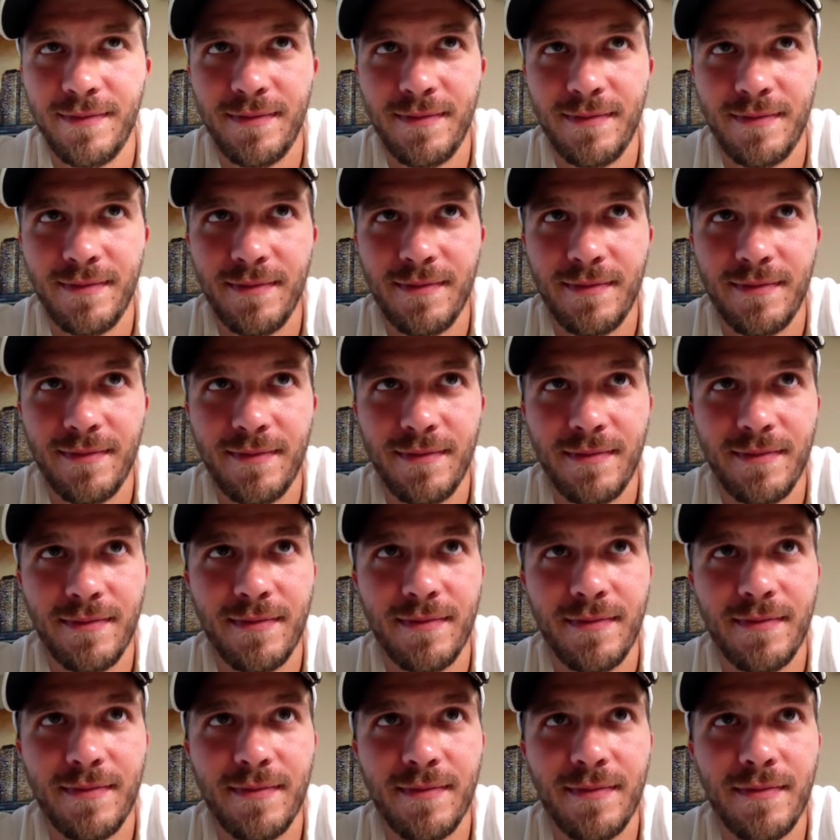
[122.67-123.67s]

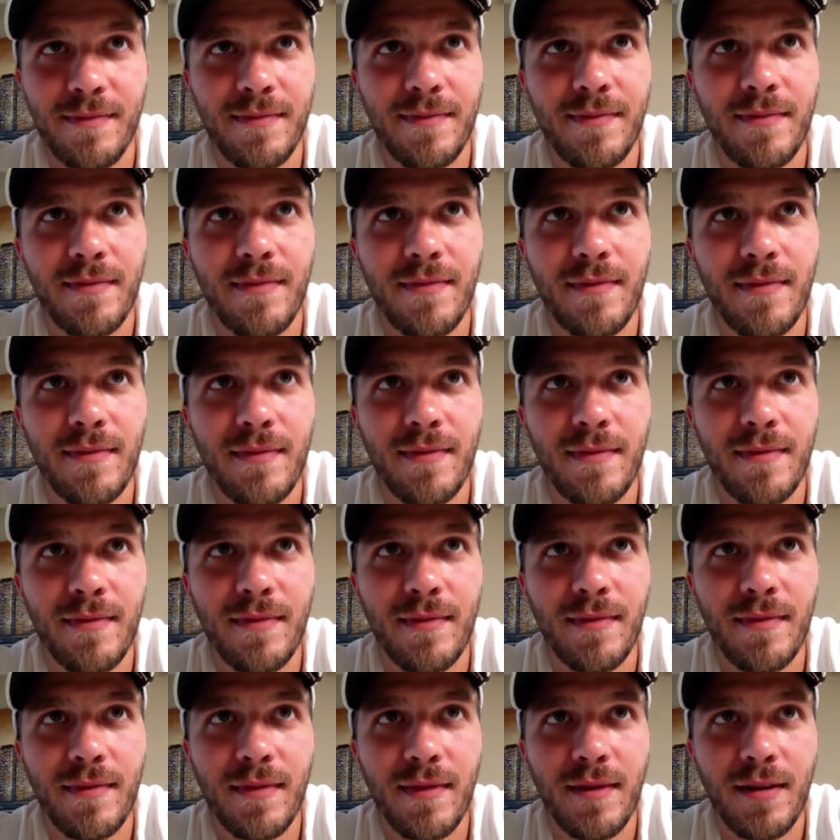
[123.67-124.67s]

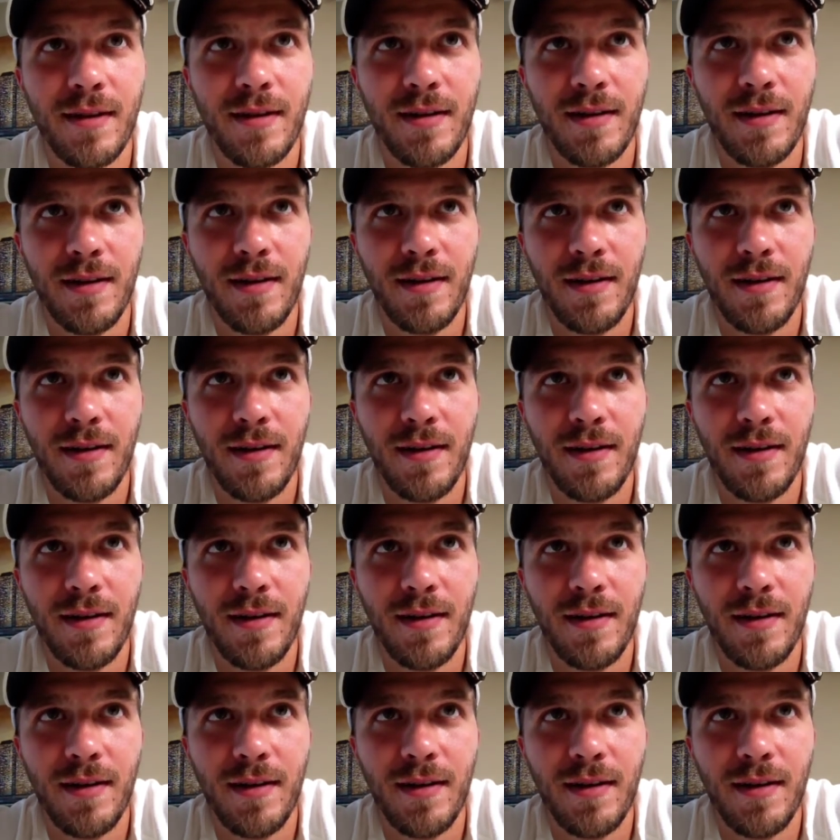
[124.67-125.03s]
(silence)